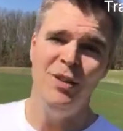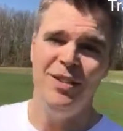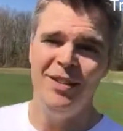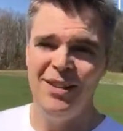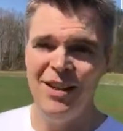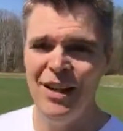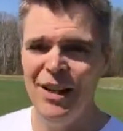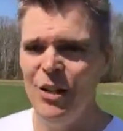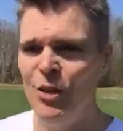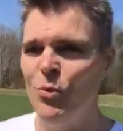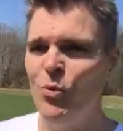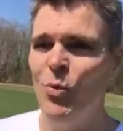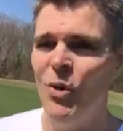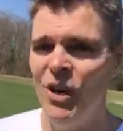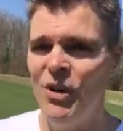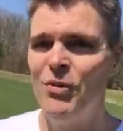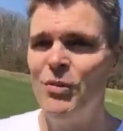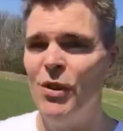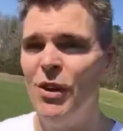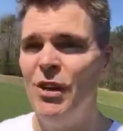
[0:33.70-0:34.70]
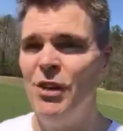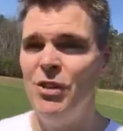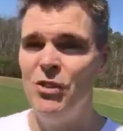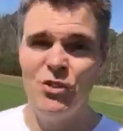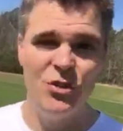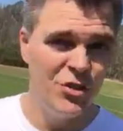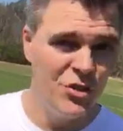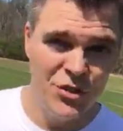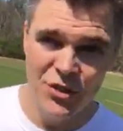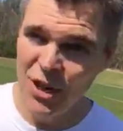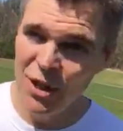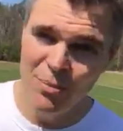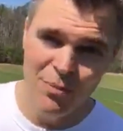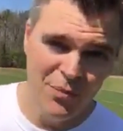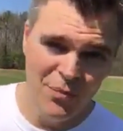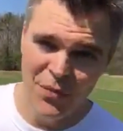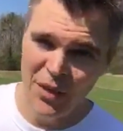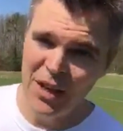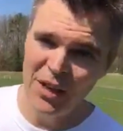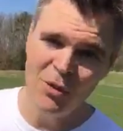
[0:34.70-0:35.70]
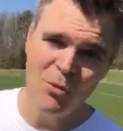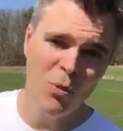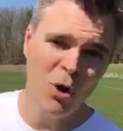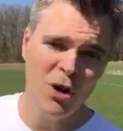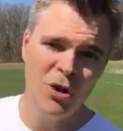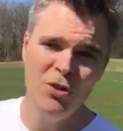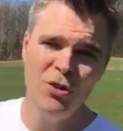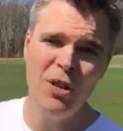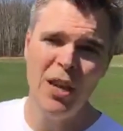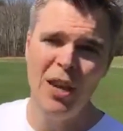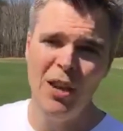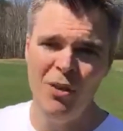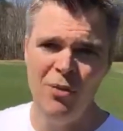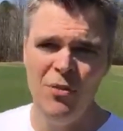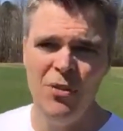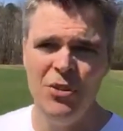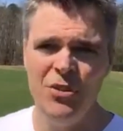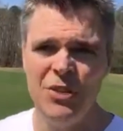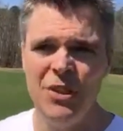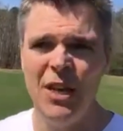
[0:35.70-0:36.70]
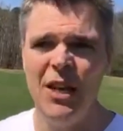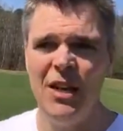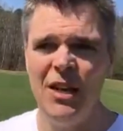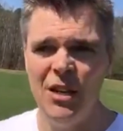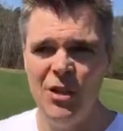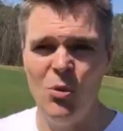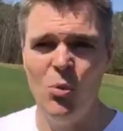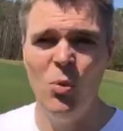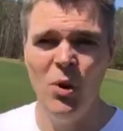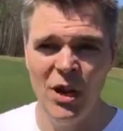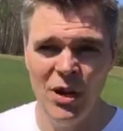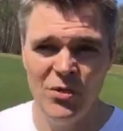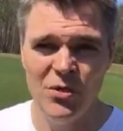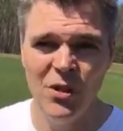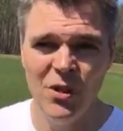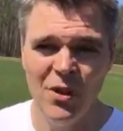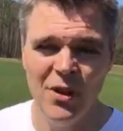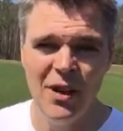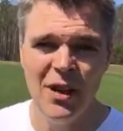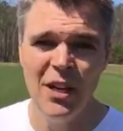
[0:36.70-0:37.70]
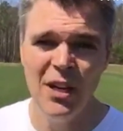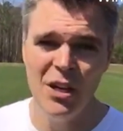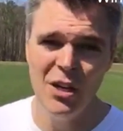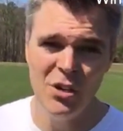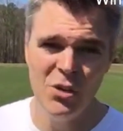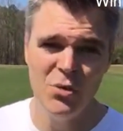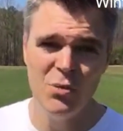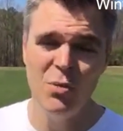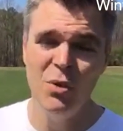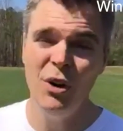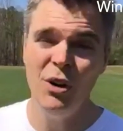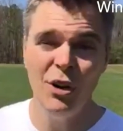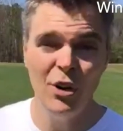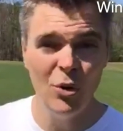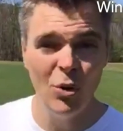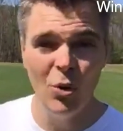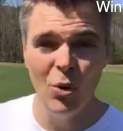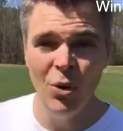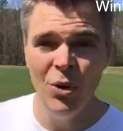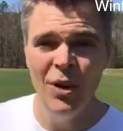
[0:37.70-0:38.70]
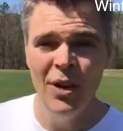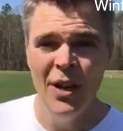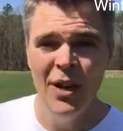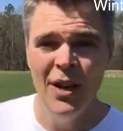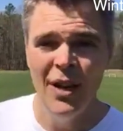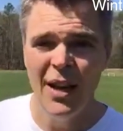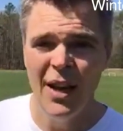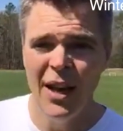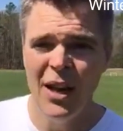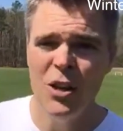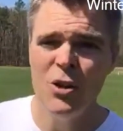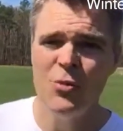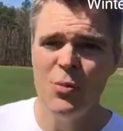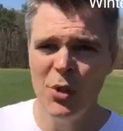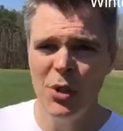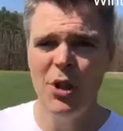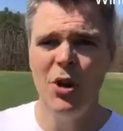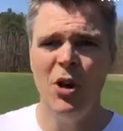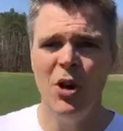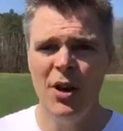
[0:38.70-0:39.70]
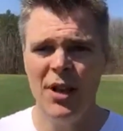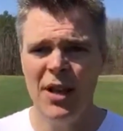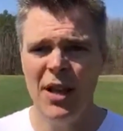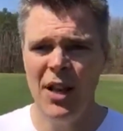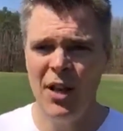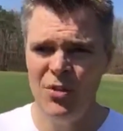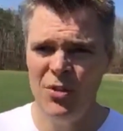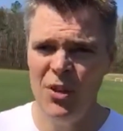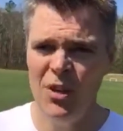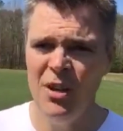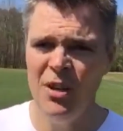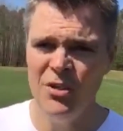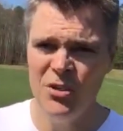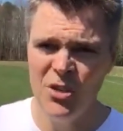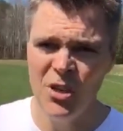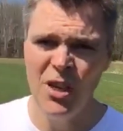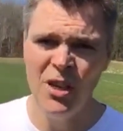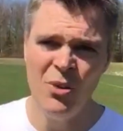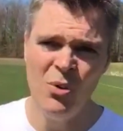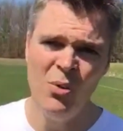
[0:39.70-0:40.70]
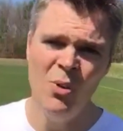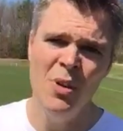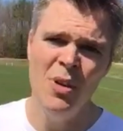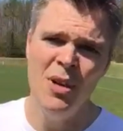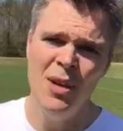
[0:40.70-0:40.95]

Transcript: okay, in the winter, and it's just the same thing the runners have, is that in the winter it is really cold and it's really hard to get out there and cycle.